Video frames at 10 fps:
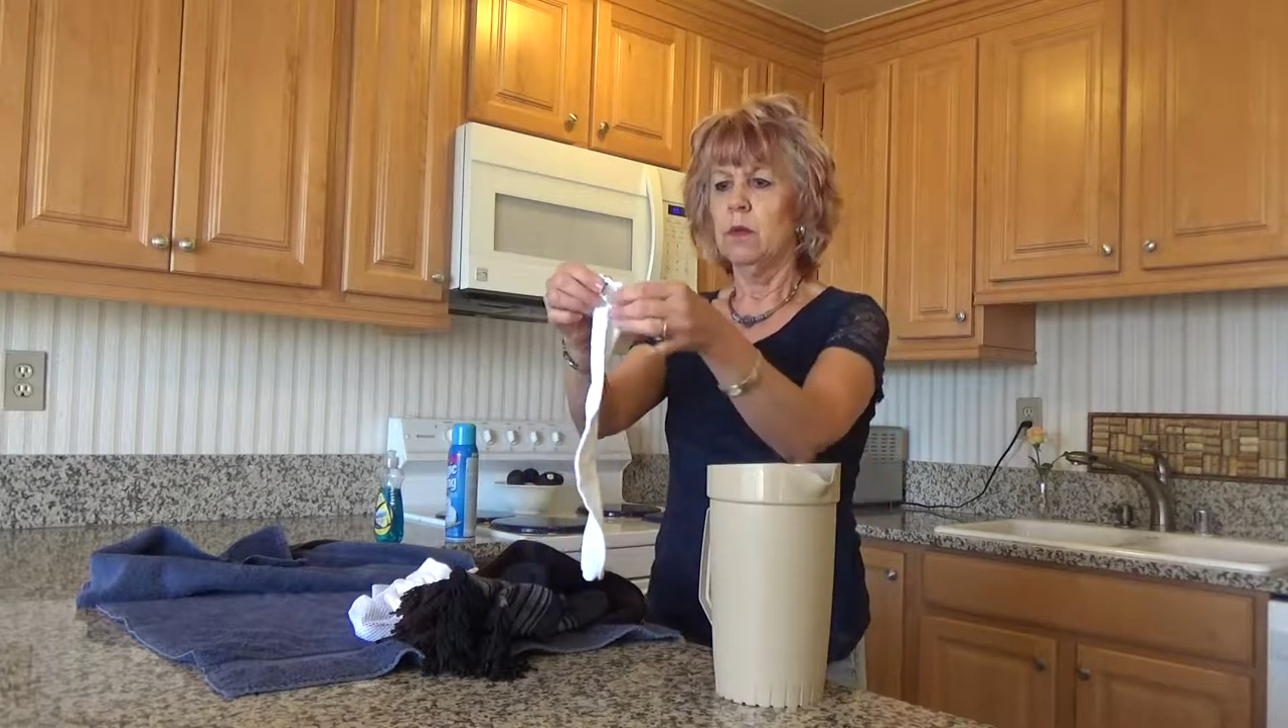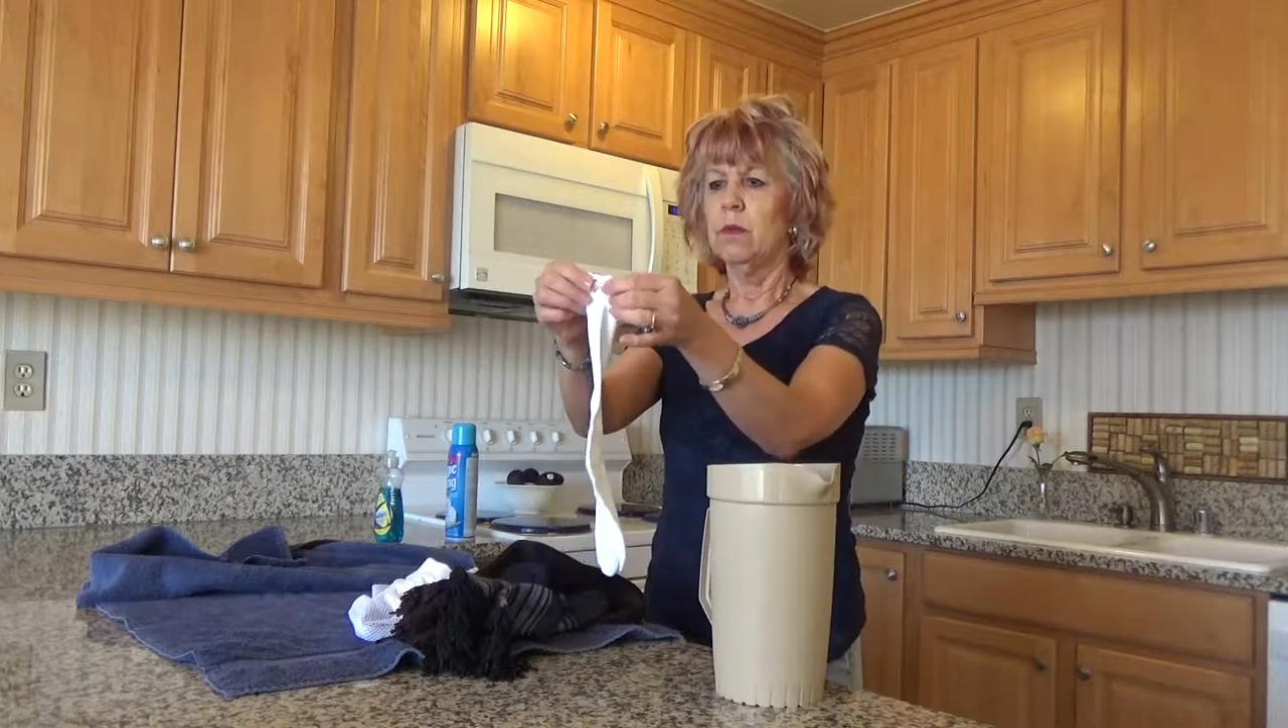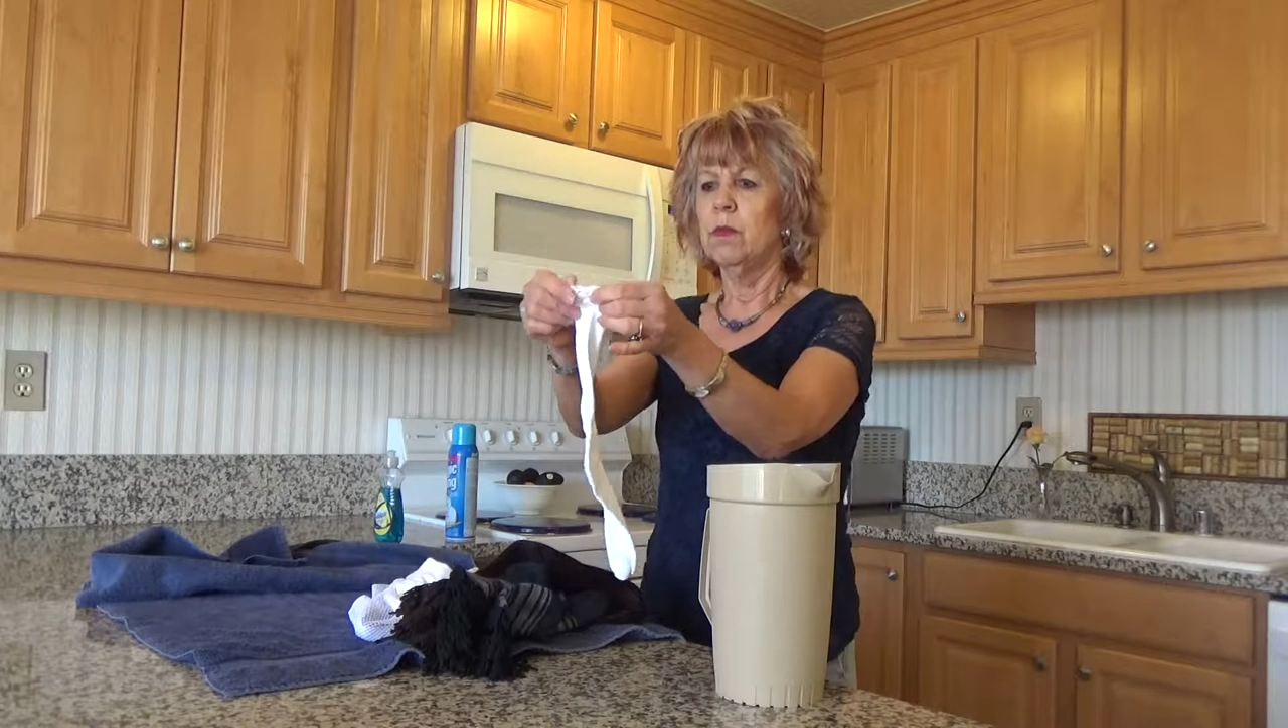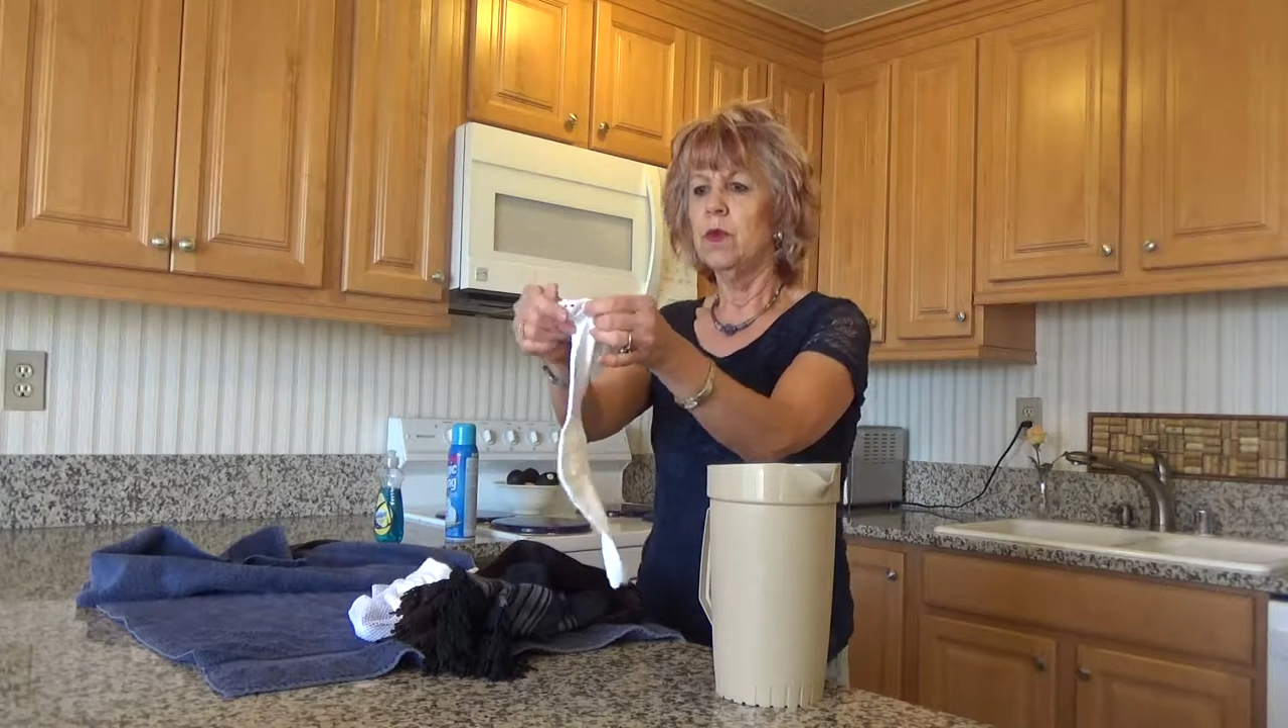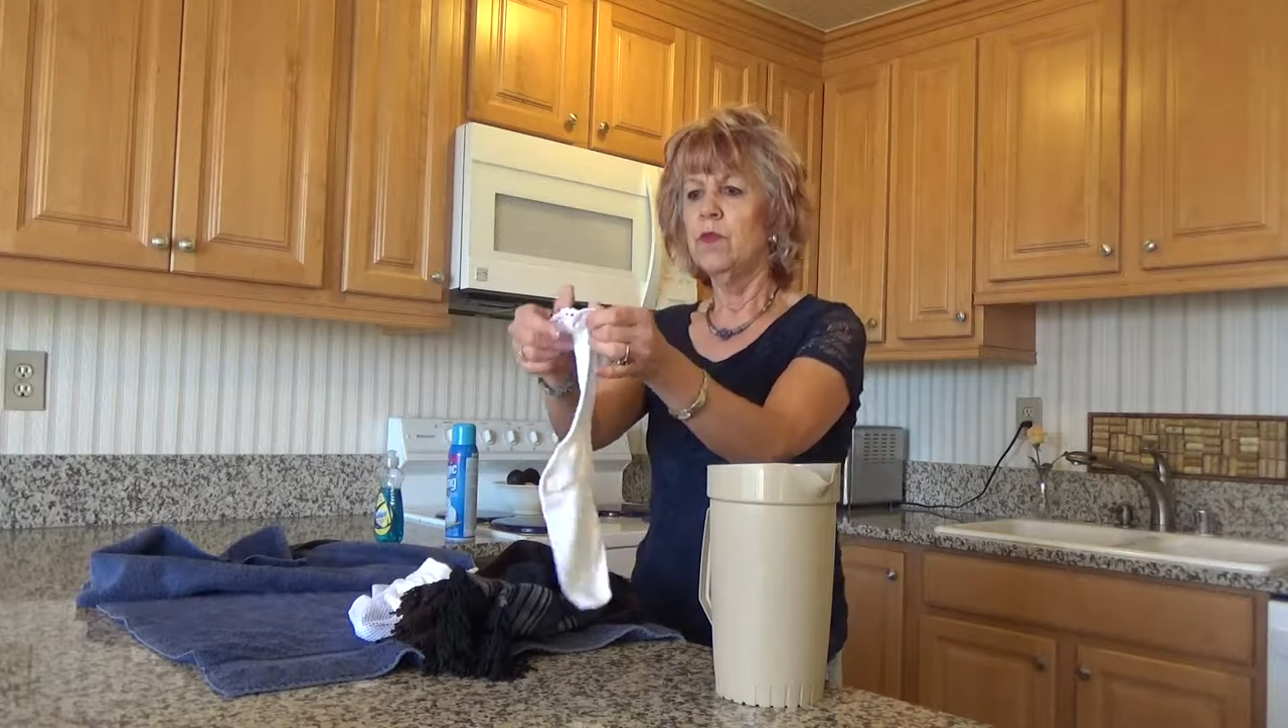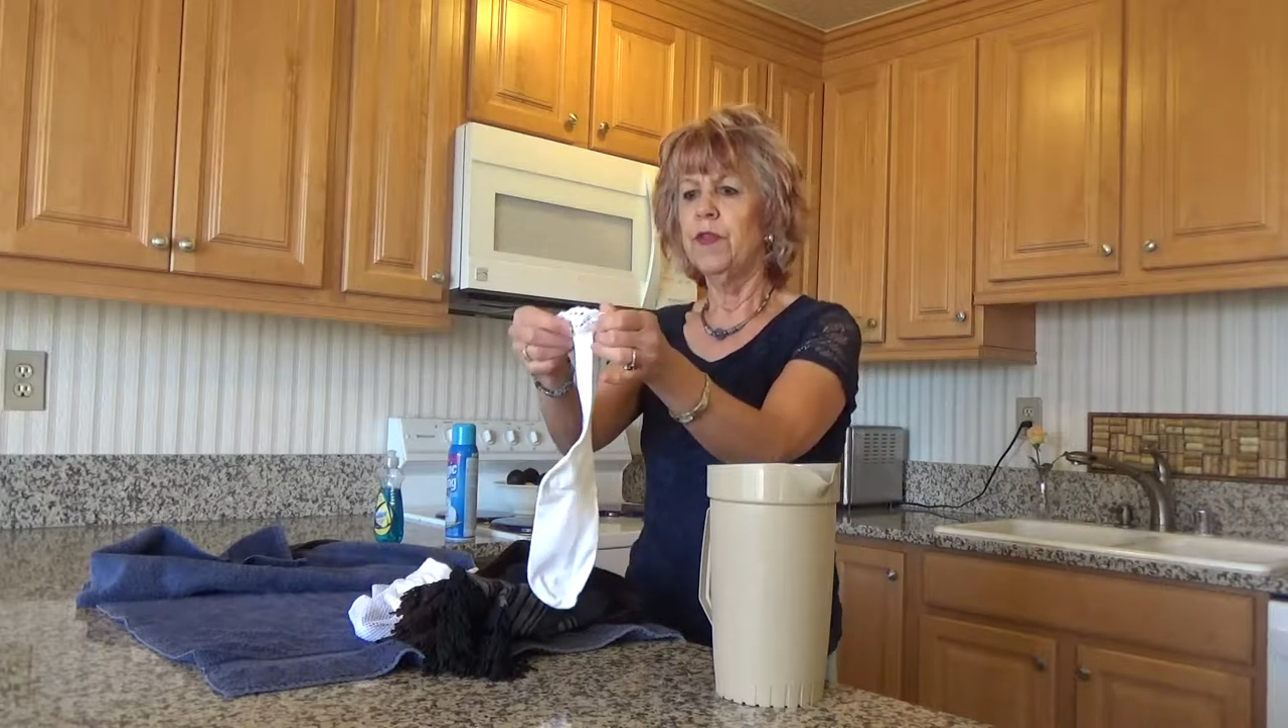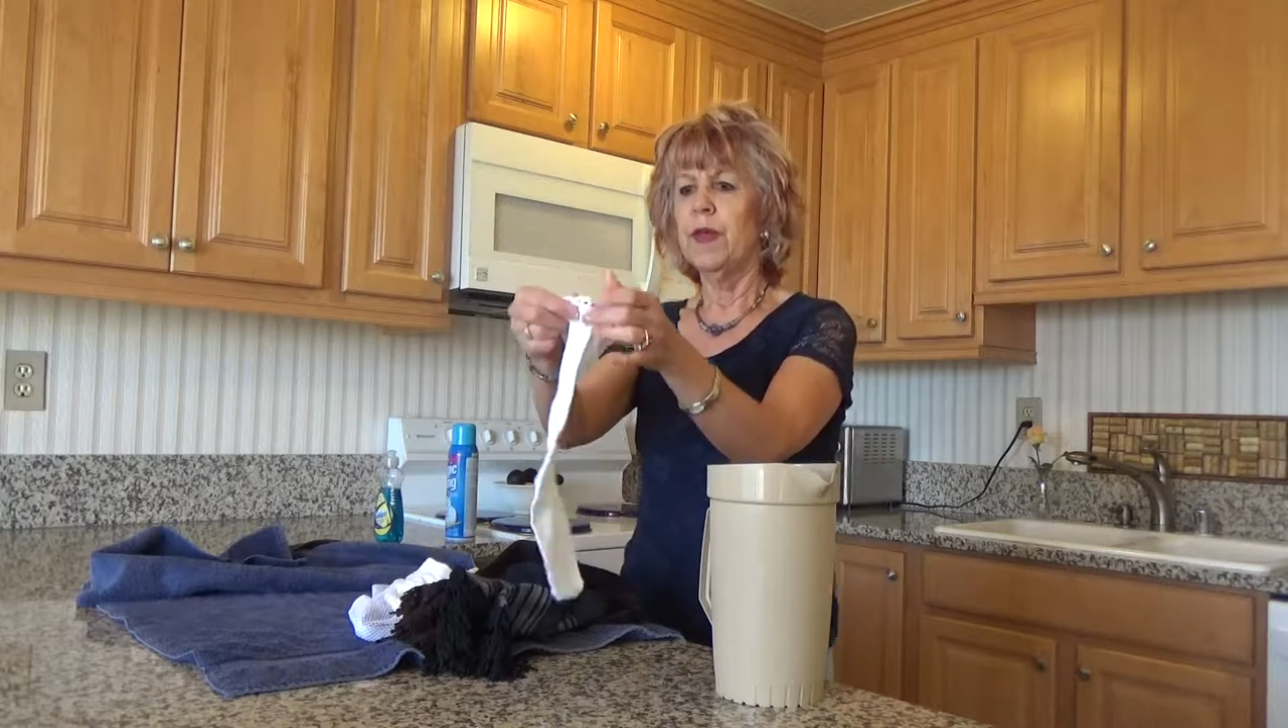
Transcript: move